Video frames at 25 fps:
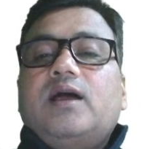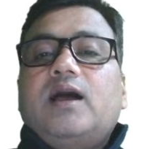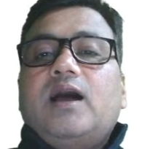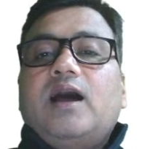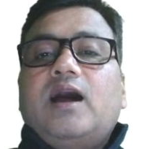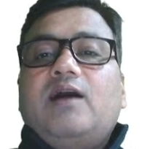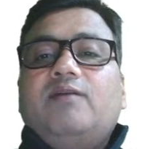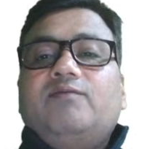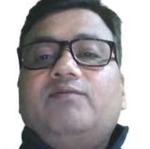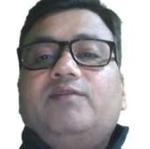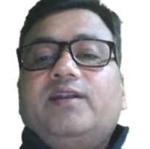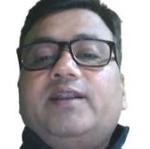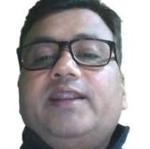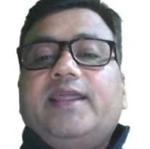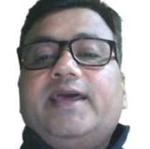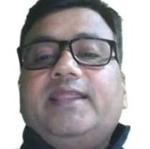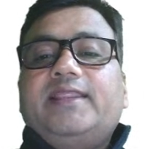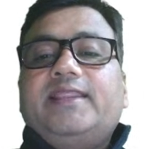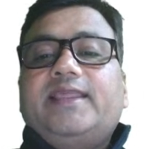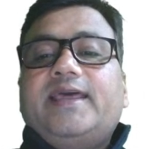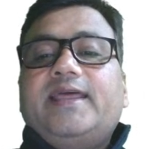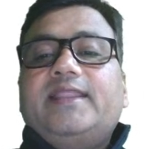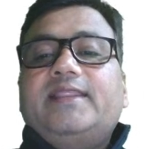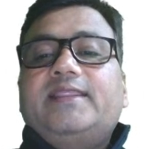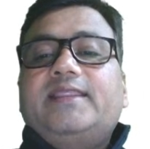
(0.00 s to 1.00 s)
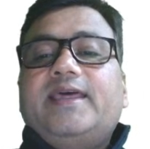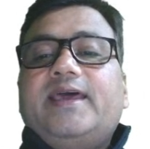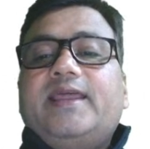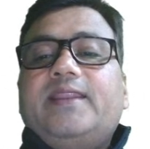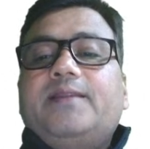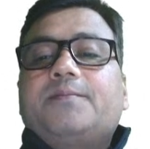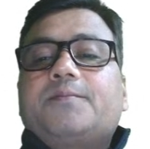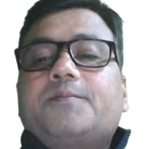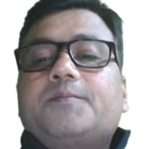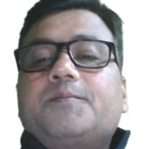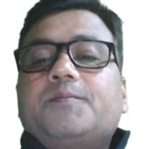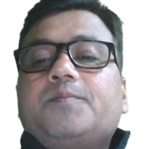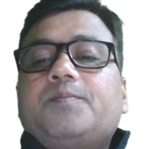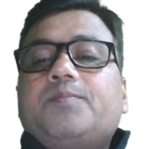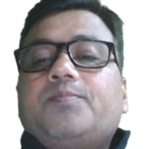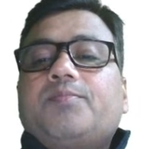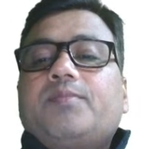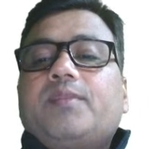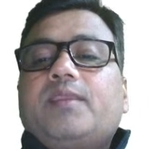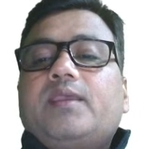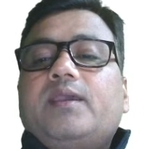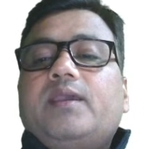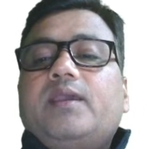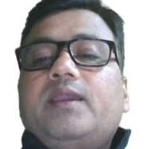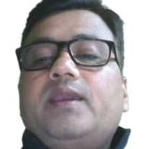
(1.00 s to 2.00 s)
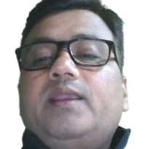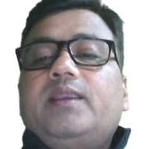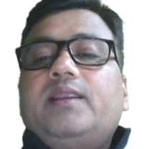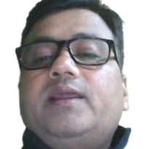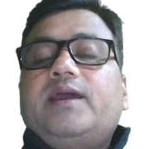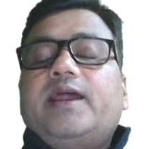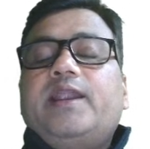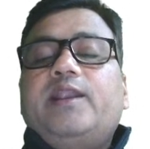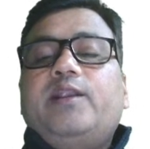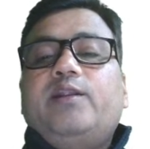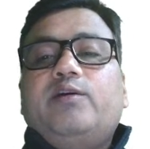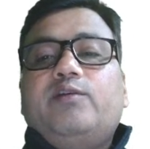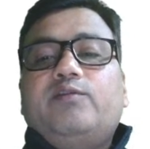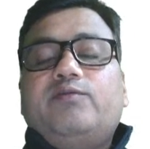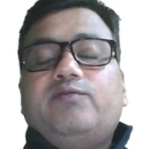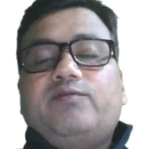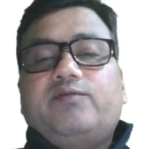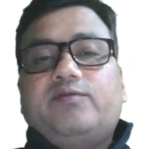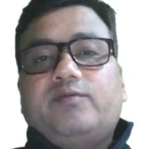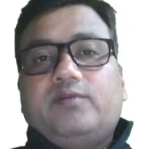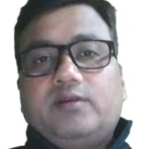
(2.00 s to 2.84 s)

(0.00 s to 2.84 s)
after death, and then it kind of